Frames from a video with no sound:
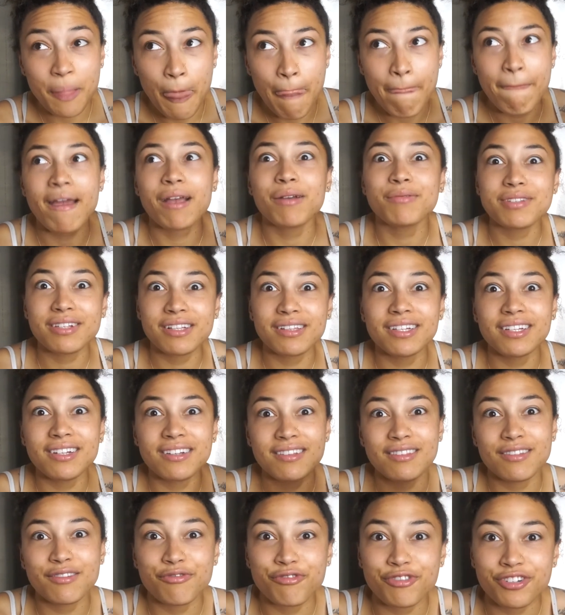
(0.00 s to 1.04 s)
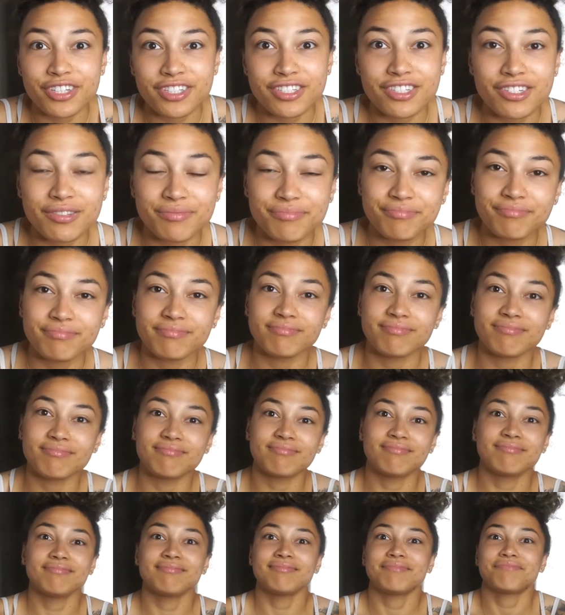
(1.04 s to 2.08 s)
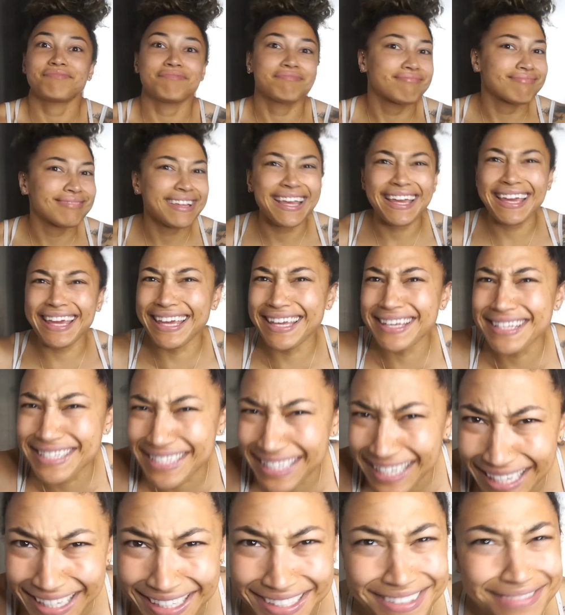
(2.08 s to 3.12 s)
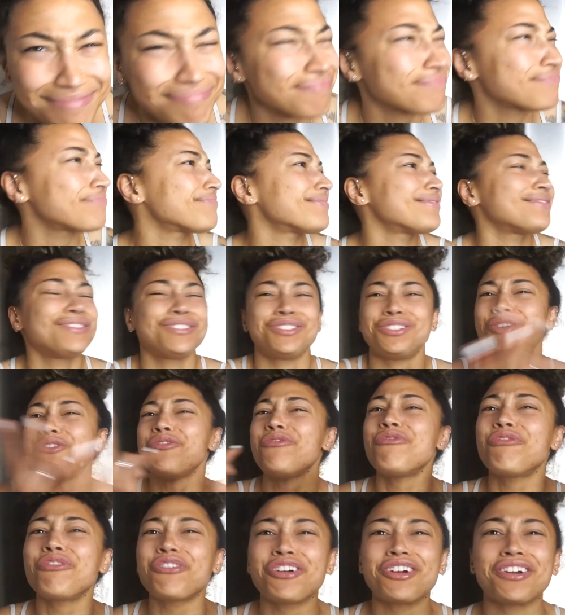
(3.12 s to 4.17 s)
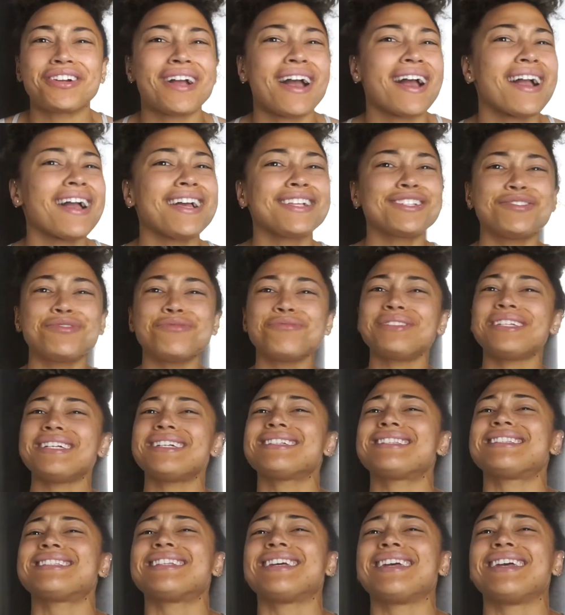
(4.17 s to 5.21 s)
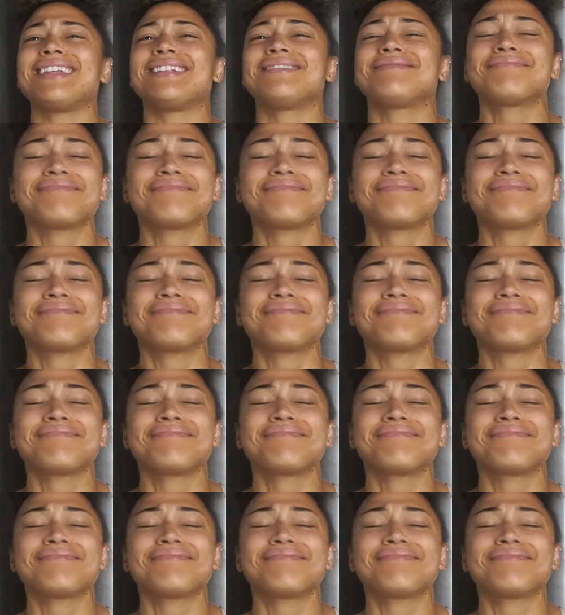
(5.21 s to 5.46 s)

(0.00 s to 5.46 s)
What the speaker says: I was cleaning the fridge. Easy. Twofer. I got 2 things done.